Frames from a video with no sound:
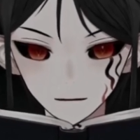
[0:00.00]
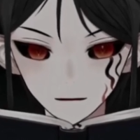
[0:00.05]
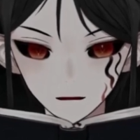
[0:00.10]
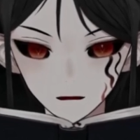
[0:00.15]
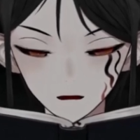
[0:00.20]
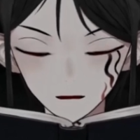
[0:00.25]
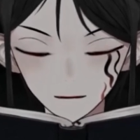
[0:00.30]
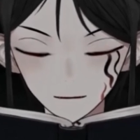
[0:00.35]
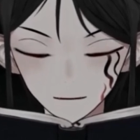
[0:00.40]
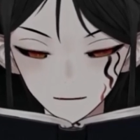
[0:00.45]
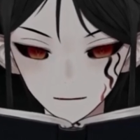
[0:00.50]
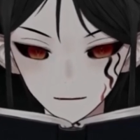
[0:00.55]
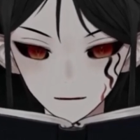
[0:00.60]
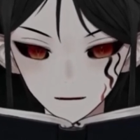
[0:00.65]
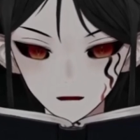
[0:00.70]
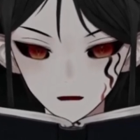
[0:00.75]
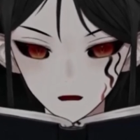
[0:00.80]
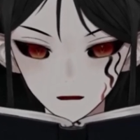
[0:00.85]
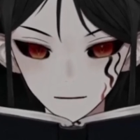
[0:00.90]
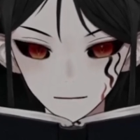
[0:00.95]
I
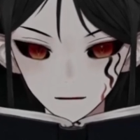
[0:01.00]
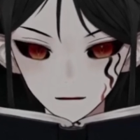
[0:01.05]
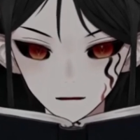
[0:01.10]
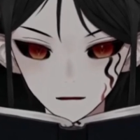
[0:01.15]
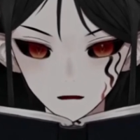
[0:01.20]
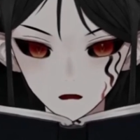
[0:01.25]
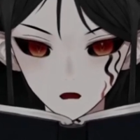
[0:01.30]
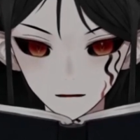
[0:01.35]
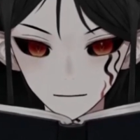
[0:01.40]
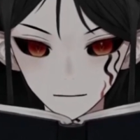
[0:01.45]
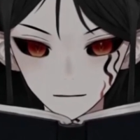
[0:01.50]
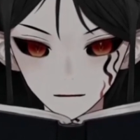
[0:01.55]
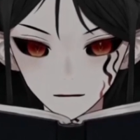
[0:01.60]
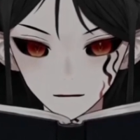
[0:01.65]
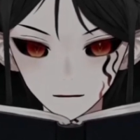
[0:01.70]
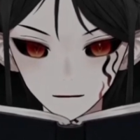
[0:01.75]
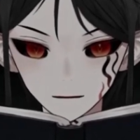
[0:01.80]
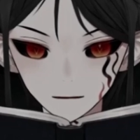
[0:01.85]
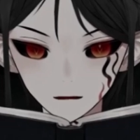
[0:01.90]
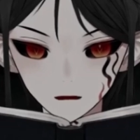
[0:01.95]
slammed the trapdoor
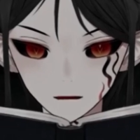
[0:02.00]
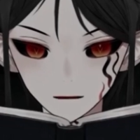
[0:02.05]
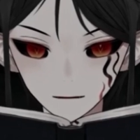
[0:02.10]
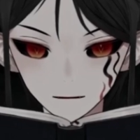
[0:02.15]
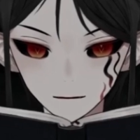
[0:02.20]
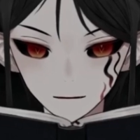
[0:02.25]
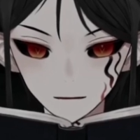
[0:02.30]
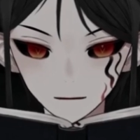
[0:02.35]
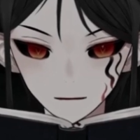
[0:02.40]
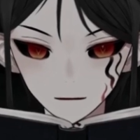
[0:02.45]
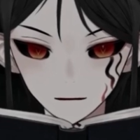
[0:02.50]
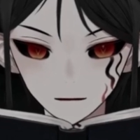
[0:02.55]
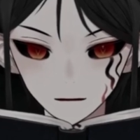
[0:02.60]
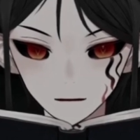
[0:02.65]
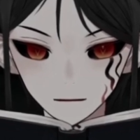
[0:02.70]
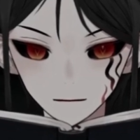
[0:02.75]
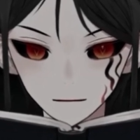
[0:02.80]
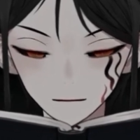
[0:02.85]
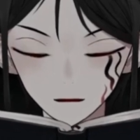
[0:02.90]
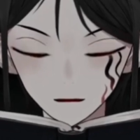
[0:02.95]
shut,
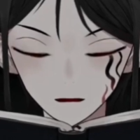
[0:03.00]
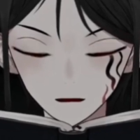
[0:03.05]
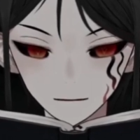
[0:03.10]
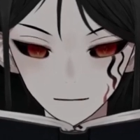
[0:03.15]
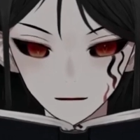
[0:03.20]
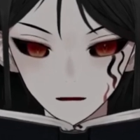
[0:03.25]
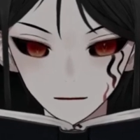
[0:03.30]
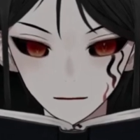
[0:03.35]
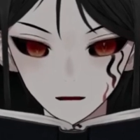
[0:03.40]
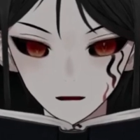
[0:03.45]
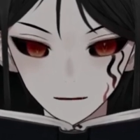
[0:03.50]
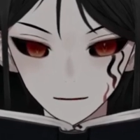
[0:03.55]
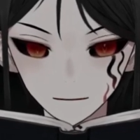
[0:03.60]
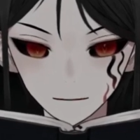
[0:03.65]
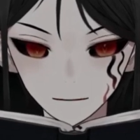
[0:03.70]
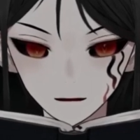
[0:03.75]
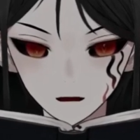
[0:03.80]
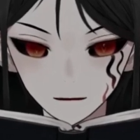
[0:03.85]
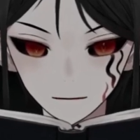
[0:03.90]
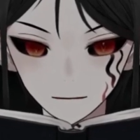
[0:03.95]
but even in my
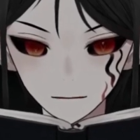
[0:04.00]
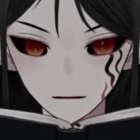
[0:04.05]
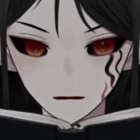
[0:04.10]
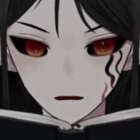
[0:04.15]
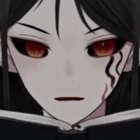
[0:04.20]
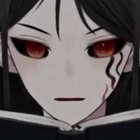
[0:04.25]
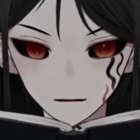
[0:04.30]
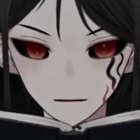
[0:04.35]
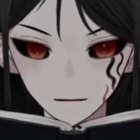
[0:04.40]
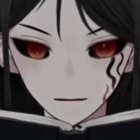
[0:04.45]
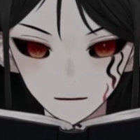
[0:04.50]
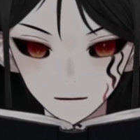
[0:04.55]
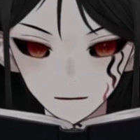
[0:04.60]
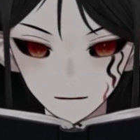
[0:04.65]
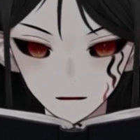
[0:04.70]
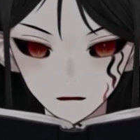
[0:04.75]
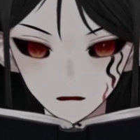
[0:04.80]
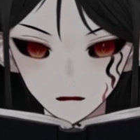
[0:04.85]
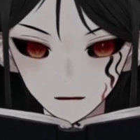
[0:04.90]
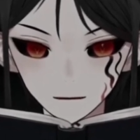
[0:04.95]
safe
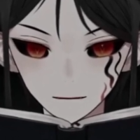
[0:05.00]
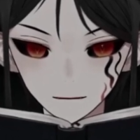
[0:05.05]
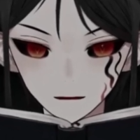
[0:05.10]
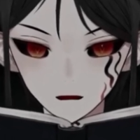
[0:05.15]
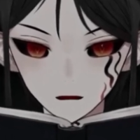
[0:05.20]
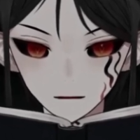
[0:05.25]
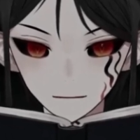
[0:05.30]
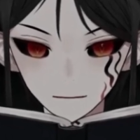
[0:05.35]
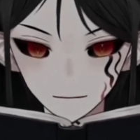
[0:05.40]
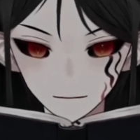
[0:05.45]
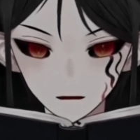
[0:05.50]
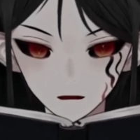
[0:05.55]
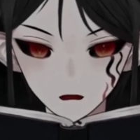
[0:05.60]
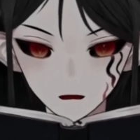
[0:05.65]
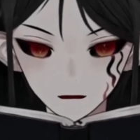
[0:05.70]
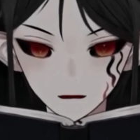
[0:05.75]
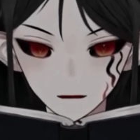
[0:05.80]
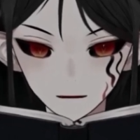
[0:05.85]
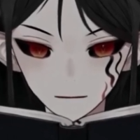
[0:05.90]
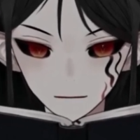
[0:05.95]
fortress I wasn't
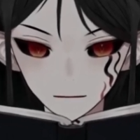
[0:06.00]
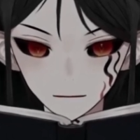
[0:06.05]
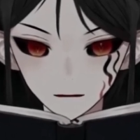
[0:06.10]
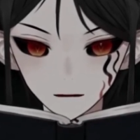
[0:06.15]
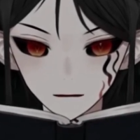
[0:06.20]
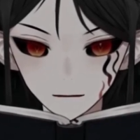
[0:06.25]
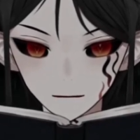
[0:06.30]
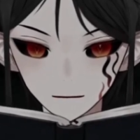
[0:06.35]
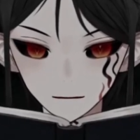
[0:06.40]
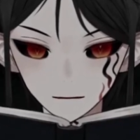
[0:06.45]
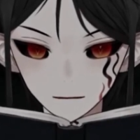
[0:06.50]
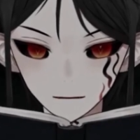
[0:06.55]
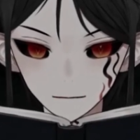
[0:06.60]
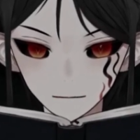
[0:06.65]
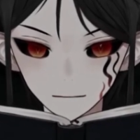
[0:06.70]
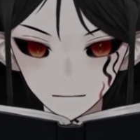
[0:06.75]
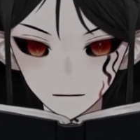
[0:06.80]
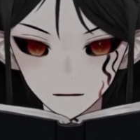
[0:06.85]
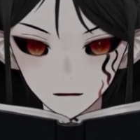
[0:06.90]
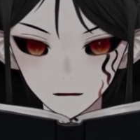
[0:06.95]
outside his reach.
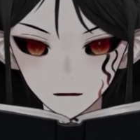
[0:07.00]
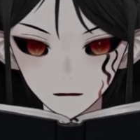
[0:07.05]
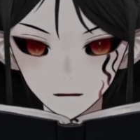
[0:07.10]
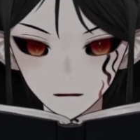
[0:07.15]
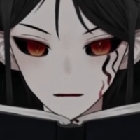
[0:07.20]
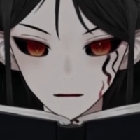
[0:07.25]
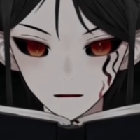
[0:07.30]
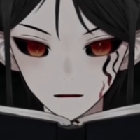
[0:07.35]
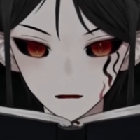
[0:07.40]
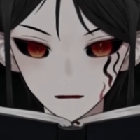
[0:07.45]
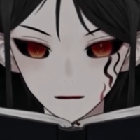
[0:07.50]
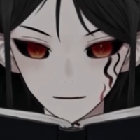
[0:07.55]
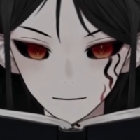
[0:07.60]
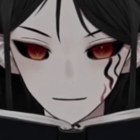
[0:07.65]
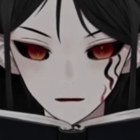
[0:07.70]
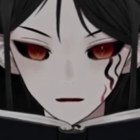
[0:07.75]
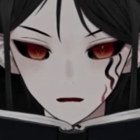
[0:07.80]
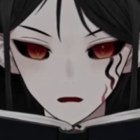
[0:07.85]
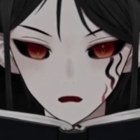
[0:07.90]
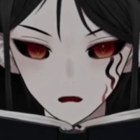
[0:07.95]
As
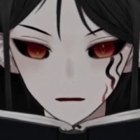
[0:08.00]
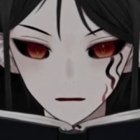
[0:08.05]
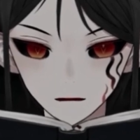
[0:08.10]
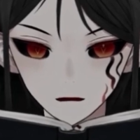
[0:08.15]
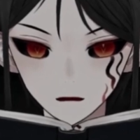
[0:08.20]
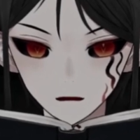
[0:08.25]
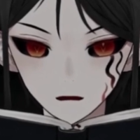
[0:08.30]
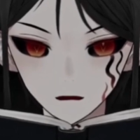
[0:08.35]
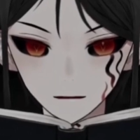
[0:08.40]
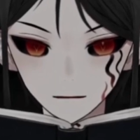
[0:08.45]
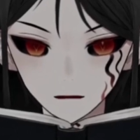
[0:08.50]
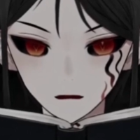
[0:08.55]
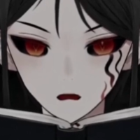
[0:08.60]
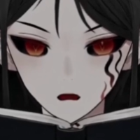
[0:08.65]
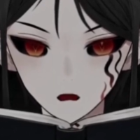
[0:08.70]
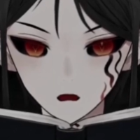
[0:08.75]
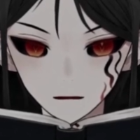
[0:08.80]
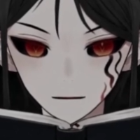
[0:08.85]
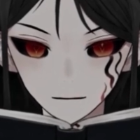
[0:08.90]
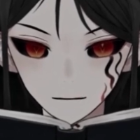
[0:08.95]
I hunkered on the
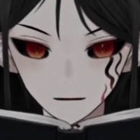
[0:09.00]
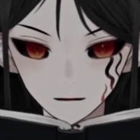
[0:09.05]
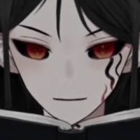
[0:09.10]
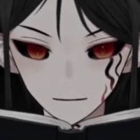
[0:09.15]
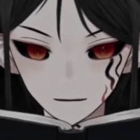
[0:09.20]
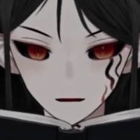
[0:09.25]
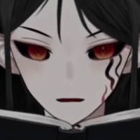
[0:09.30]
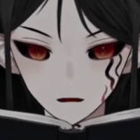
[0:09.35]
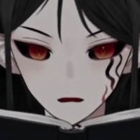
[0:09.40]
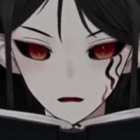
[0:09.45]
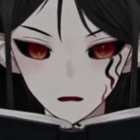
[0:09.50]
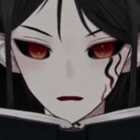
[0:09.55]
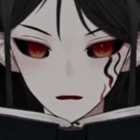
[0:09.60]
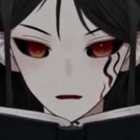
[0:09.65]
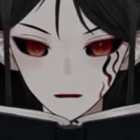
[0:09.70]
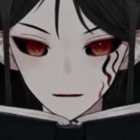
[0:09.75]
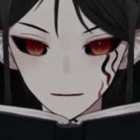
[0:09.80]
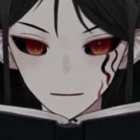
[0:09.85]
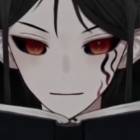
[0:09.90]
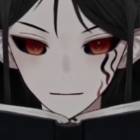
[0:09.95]
carpet, I heard
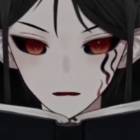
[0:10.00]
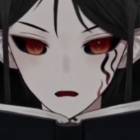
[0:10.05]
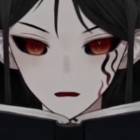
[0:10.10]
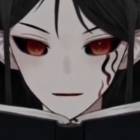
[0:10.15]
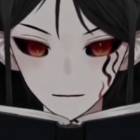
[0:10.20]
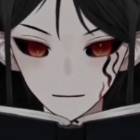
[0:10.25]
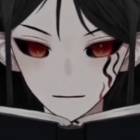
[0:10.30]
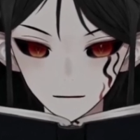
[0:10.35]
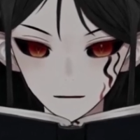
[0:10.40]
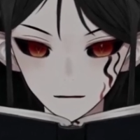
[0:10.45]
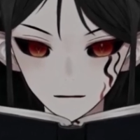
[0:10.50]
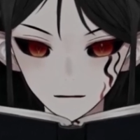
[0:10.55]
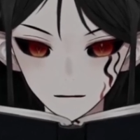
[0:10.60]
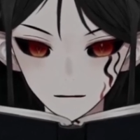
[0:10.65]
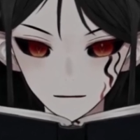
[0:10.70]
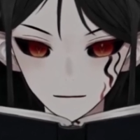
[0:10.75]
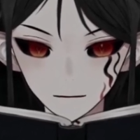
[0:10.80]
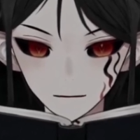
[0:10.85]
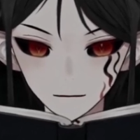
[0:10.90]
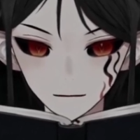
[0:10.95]
his voice
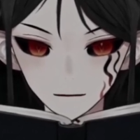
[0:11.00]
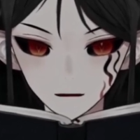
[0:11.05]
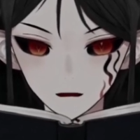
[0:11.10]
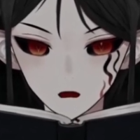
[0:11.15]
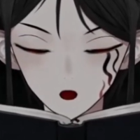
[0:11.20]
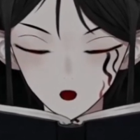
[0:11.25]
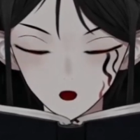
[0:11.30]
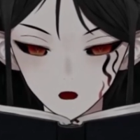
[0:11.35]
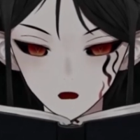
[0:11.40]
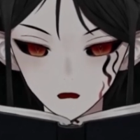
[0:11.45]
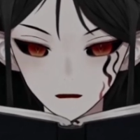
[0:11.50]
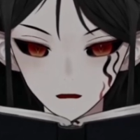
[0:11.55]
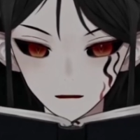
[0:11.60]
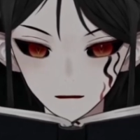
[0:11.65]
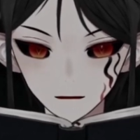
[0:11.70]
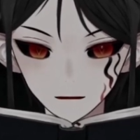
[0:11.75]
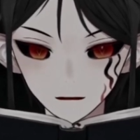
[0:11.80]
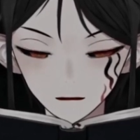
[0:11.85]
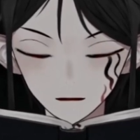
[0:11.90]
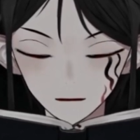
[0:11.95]
ooze from the can
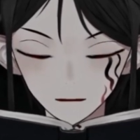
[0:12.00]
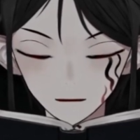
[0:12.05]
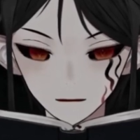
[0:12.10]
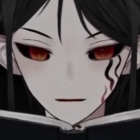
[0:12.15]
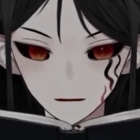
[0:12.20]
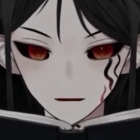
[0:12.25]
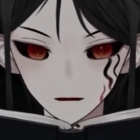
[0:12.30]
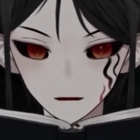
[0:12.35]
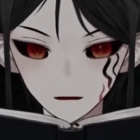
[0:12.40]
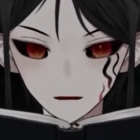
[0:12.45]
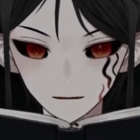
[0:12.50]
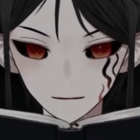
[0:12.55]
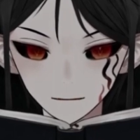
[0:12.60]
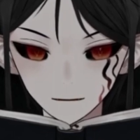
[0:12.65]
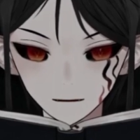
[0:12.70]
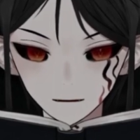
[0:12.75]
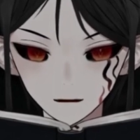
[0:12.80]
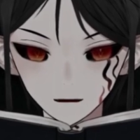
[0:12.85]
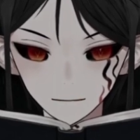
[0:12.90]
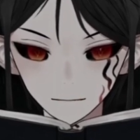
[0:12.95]
as
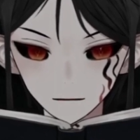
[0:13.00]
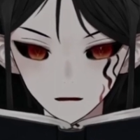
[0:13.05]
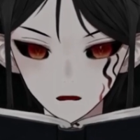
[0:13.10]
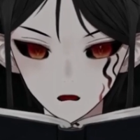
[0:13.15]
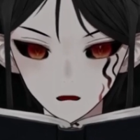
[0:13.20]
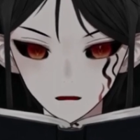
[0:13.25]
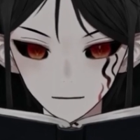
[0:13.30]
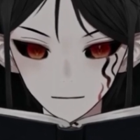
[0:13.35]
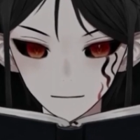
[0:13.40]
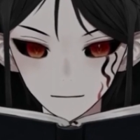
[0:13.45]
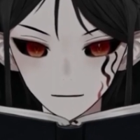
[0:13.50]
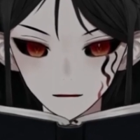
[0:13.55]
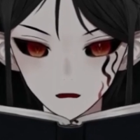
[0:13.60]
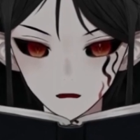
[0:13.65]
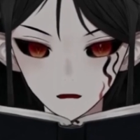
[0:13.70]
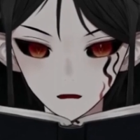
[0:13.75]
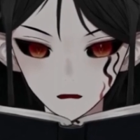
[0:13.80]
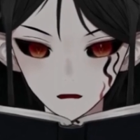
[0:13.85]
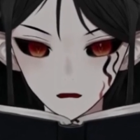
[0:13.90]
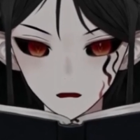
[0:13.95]
he left one
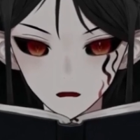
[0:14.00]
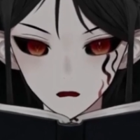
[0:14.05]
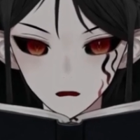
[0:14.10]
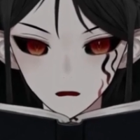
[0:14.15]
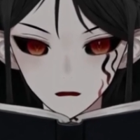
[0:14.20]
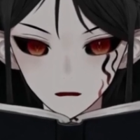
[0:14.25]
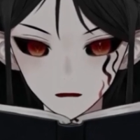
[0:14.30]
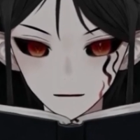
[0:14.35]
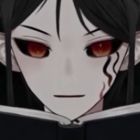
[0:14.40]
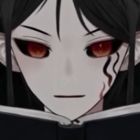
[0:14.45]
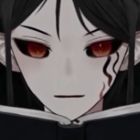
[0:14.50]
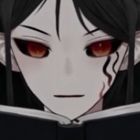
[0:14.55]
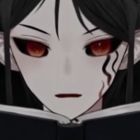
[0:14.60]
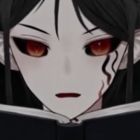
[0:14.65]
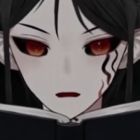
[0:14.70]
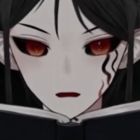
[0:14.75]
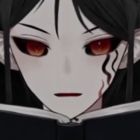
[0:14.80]
final word on the